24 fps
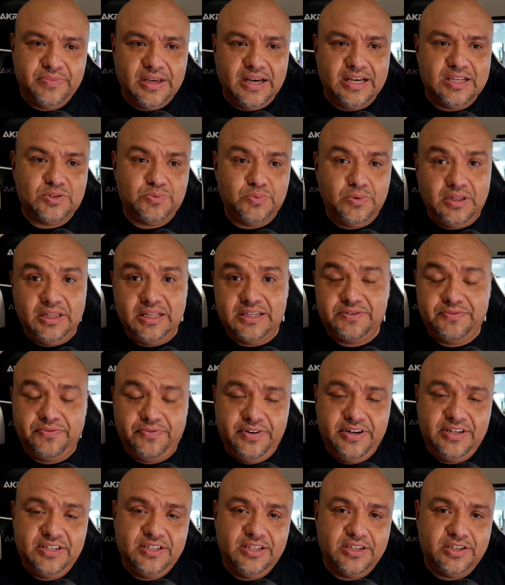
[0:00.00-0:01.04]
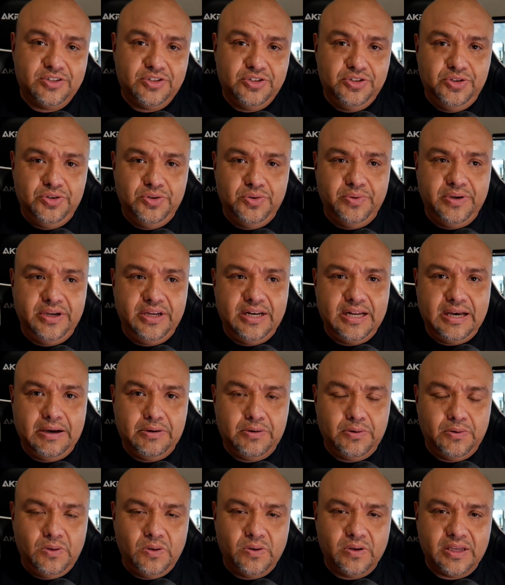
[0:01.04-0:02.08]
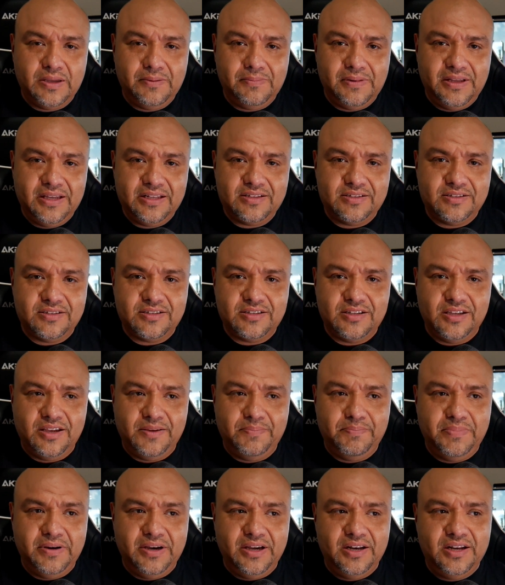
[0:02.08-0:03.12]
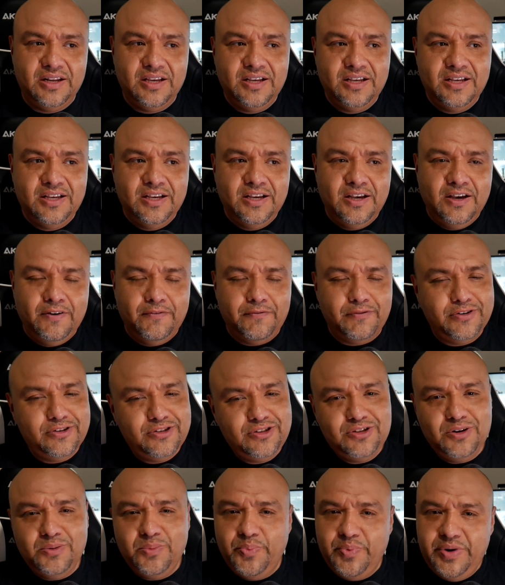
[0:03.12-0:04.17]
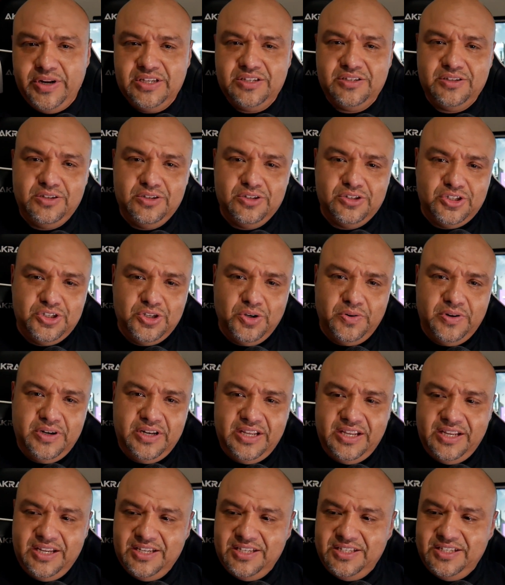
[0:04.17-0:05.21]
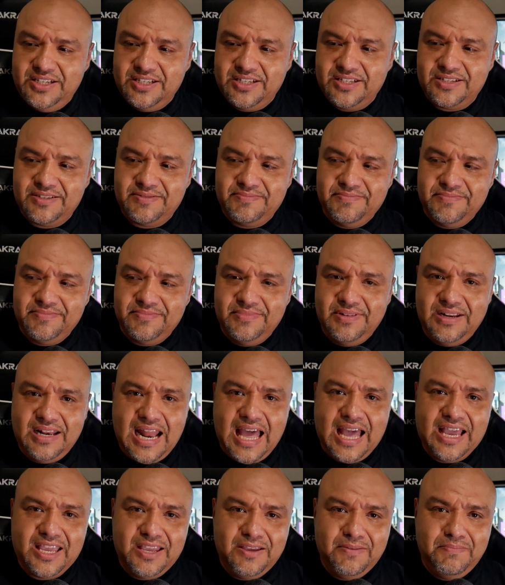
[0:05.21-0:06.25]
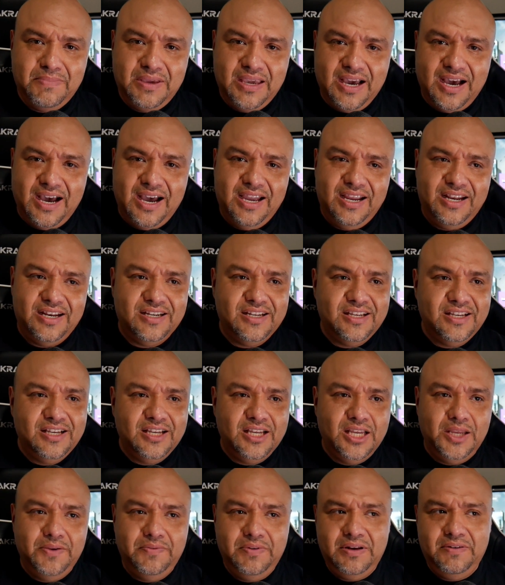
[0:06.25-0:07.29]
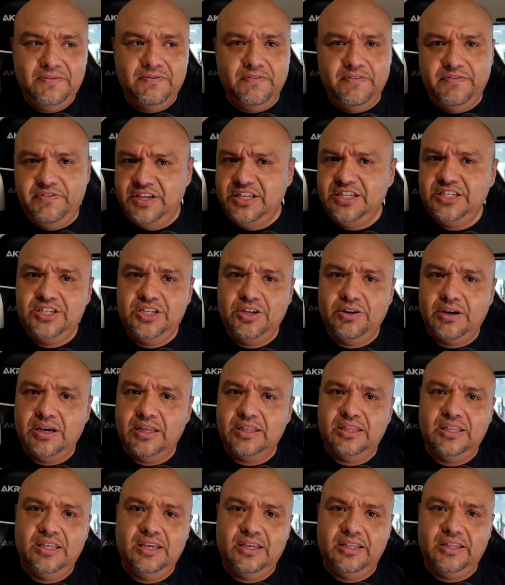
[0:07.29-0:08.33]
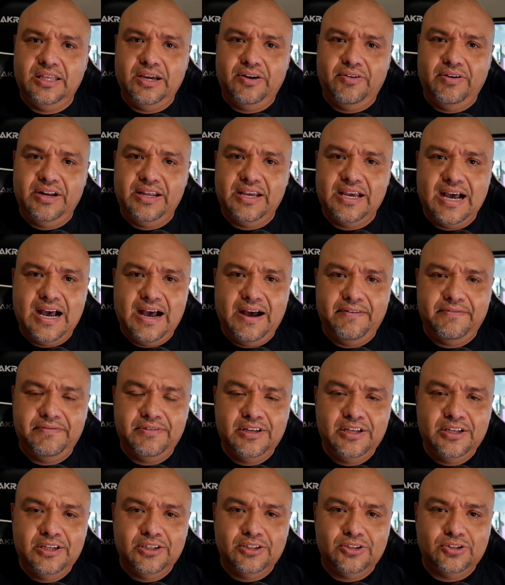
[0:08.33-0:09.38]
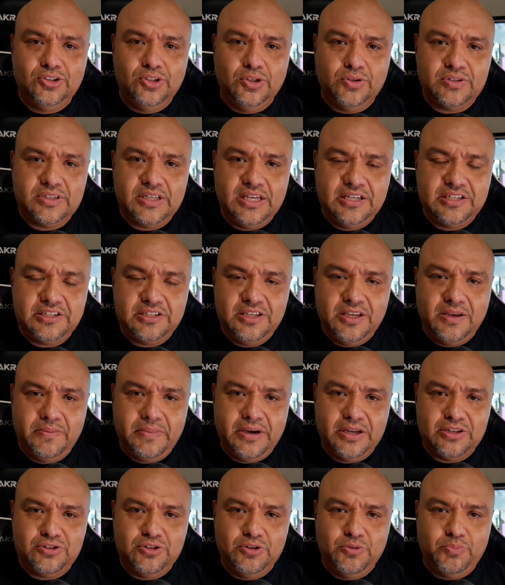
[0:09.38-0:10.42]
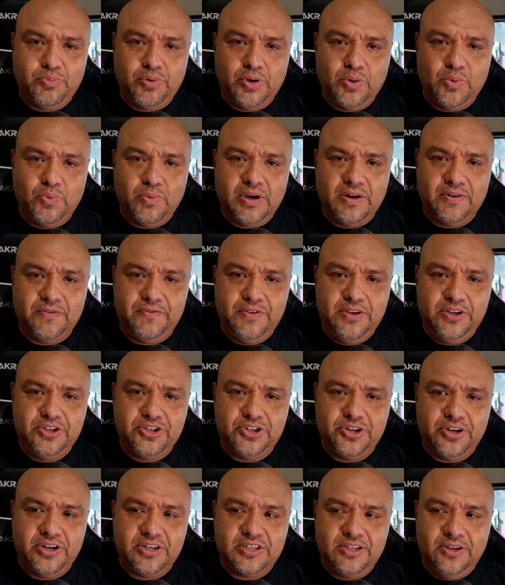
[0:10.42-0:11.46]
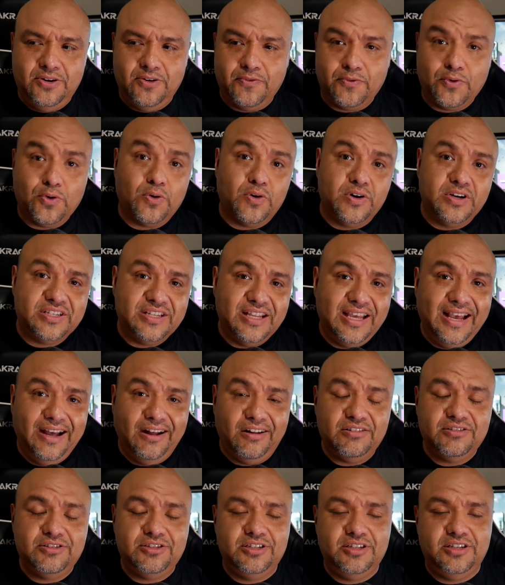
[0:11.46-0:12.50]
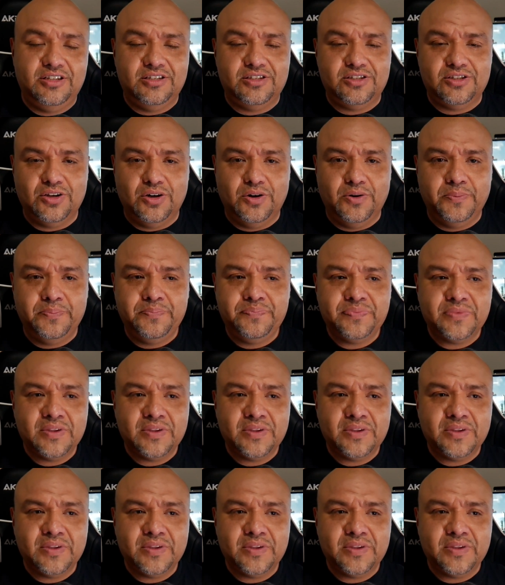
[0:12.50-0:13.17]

as freezing too and auto logging latency. But for some reason, Sony is just lagging behind. Even Vizio, I think they already have those HDMI 2.1 features, and of course LG. So